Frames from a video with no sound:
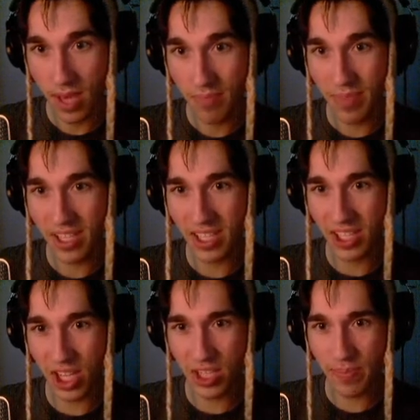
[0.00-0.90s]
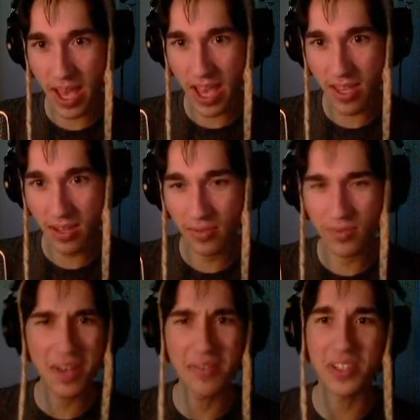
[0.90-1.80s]
Being a douchebag!
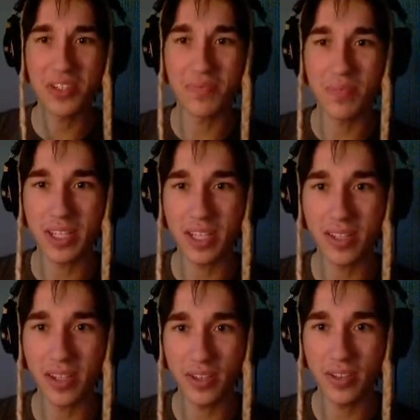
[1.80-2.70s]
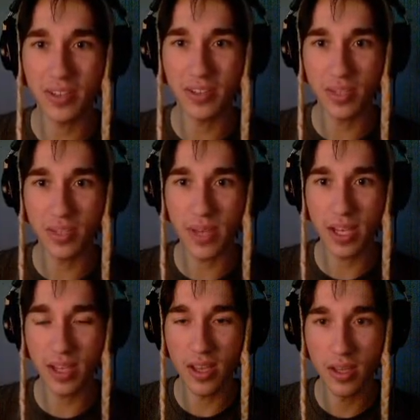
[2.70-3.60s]
Why would you be down there, you
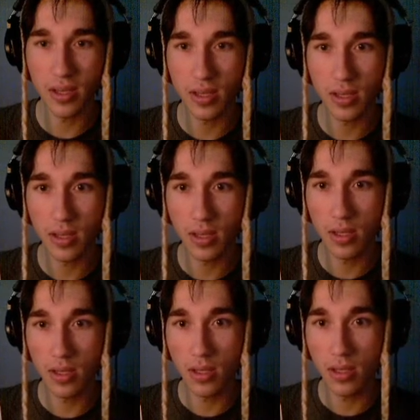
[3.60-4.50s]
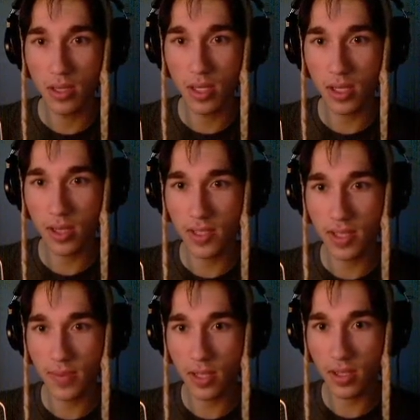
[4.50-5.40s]
douchebag? And now he's
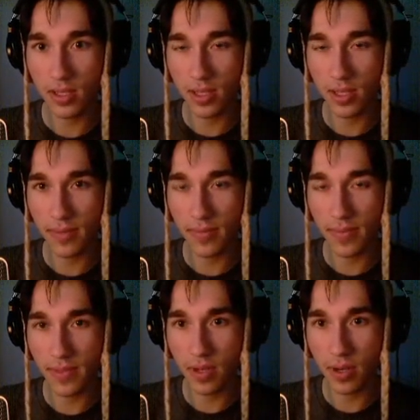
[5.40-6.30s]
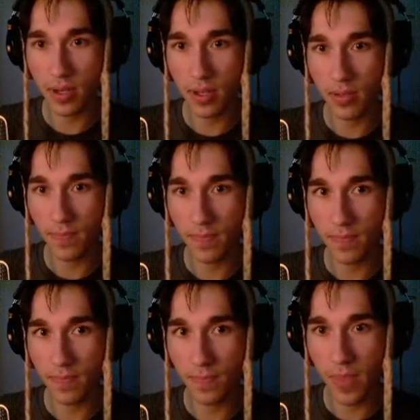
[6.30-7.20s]
coming closer. I'm sorry.
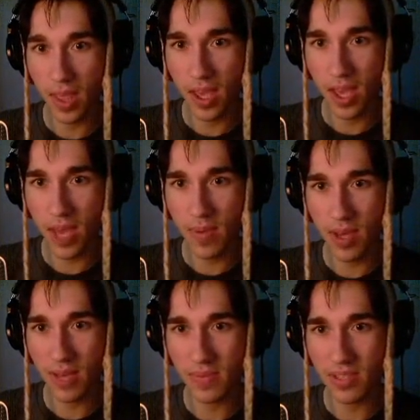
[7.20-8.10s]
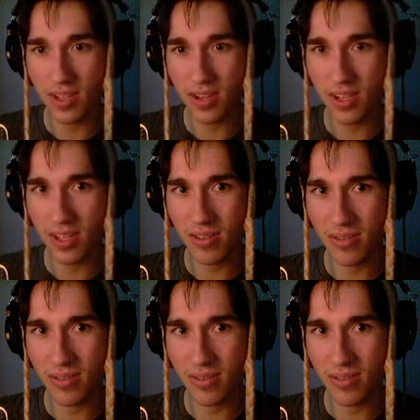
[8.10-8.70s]
Emma, I'm sorry.